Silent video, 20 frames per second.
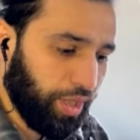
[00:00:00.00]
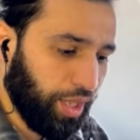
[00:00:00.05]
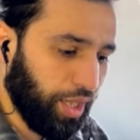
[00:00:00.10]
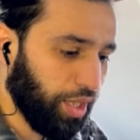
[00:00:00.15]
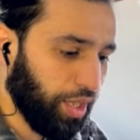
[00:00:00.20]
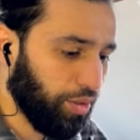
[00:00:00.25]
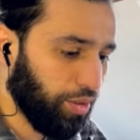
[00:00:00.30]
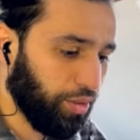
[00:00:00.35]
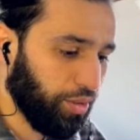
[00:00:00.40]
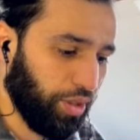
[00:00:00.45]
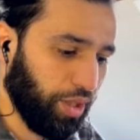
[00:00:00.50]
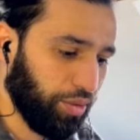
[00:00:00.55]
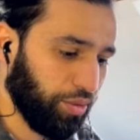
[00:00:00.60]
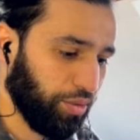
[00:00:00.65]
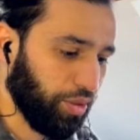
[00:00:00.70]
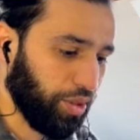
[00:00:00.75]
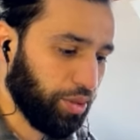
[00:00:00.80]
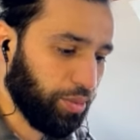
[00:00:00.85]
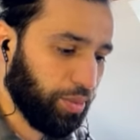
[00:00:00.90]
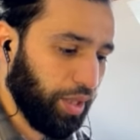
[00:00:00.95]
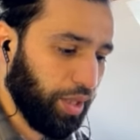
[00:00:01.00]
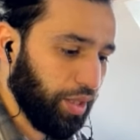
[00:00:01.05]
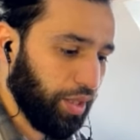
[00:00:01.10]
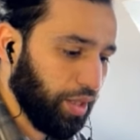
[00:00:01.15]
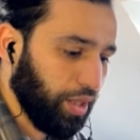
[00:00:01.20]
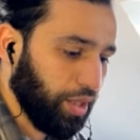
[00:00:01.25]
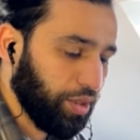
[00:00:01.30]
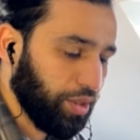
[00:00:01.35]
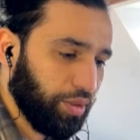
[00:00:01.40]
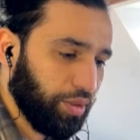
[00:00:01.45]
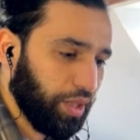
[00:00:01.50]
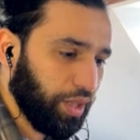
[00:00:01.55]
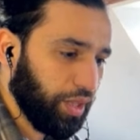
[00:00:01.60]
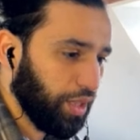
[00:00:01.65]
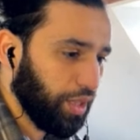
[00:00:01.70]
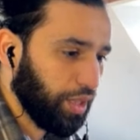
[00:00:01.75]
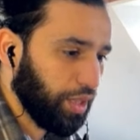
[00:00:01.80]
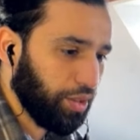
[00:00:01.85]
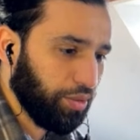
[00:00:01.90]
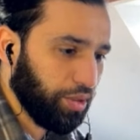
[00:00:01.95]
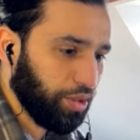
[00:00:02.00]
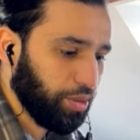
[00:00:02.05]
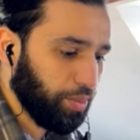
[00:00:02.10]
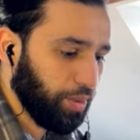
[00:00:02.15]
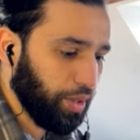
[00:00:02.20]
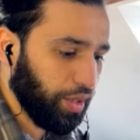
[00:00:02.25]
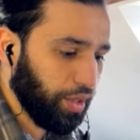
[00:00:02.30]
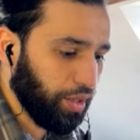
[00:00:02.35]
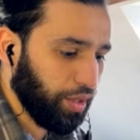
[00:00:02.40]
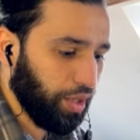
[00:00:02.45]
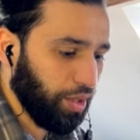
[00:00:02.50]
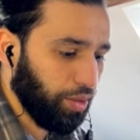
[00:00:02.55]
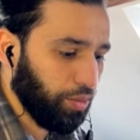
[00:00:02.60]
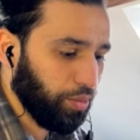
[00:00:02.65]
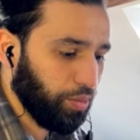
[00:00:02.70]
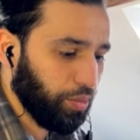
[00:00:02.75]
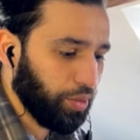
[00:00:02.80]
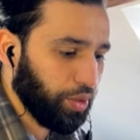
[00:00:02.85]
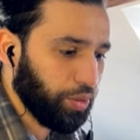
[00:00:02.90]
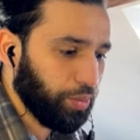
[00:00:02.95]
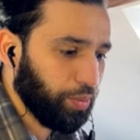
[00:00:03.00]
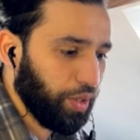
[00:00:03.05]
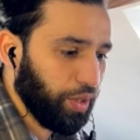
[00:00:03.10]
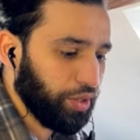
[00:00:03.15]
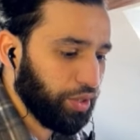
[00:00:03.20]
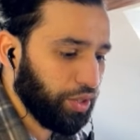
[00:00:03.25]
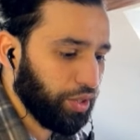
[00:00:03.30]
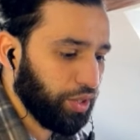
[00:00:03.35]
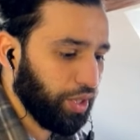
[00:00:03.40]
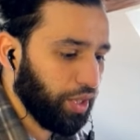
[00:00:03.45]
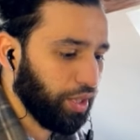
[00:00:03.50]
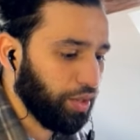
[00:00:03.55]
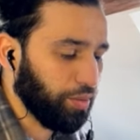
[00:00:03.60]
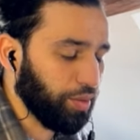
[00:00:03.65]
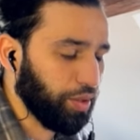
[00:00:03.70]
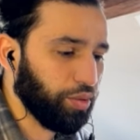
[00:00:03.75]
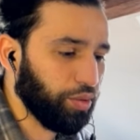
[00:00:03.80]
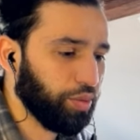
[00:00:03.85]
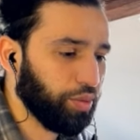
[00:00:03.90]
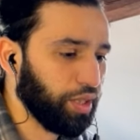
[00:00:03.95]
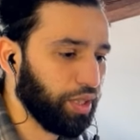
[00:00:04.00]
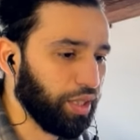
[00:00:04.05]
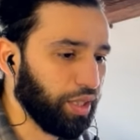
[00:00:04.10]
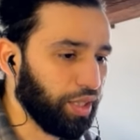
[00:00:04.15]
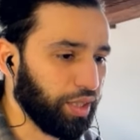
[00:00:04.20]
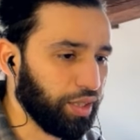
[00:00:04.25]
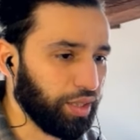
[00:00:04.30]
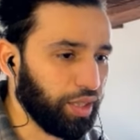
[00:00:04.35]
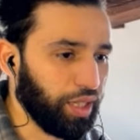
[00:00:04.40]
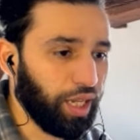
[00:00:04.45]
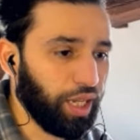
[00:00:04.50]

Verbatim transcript: I don't know how to explain it, guys. It's hard to explain it. Which place she take? It really hard.